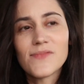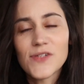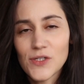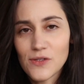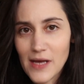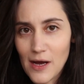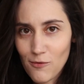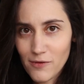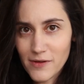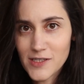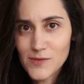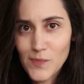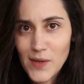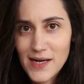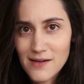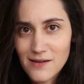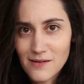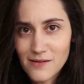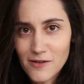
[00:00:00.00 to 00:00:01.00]
So that will
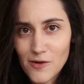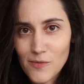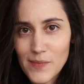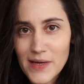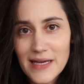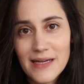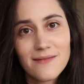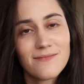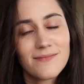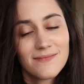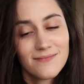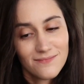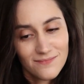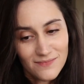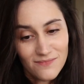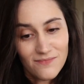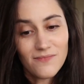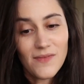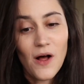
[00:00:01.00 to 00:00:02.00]
explain it a little bit.
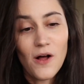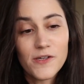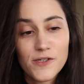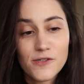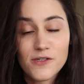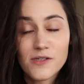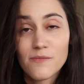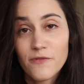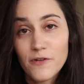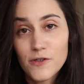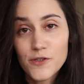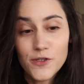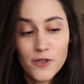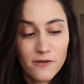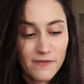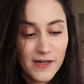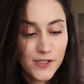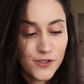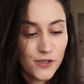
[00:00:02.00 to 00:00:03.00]
Also some
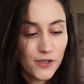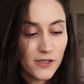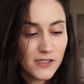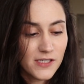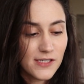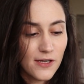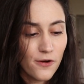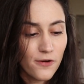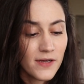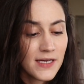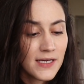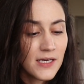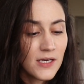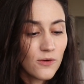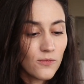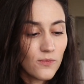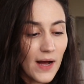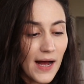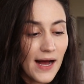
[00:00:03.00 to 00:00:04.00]
future adventure hooks. So
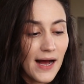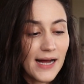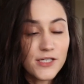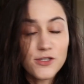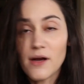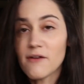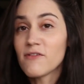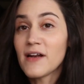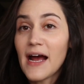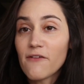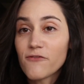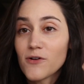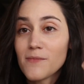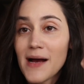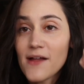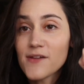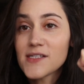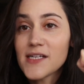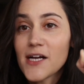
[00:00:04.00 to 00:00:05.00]
I do have an
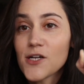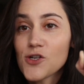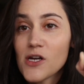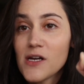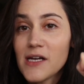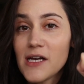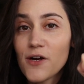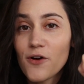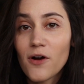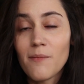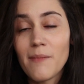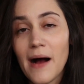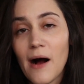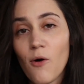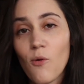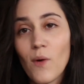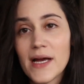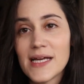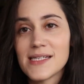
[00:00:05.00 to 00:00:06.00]
aftermath section here
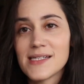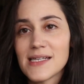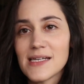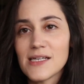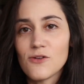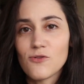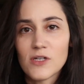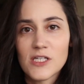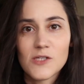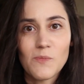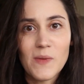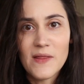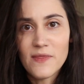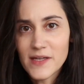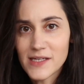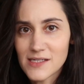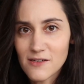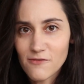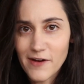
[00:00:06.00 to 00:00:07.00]
about ways that you could
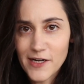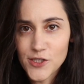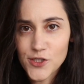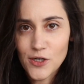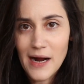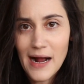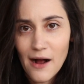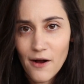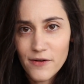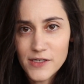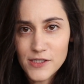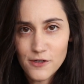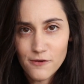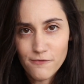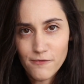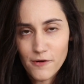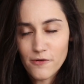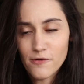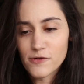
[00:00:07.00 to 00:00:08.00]
spin this adventure out into
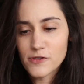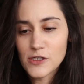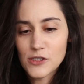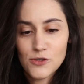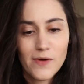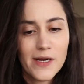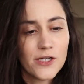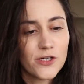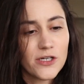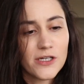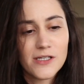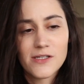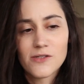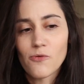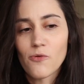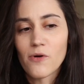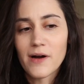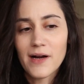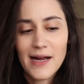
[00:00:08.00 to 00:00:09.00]
further
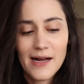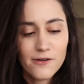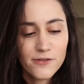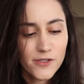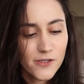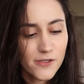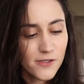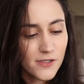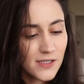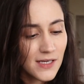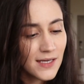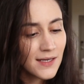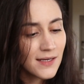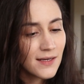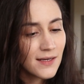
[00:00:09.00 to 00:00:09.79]
situations or encounters.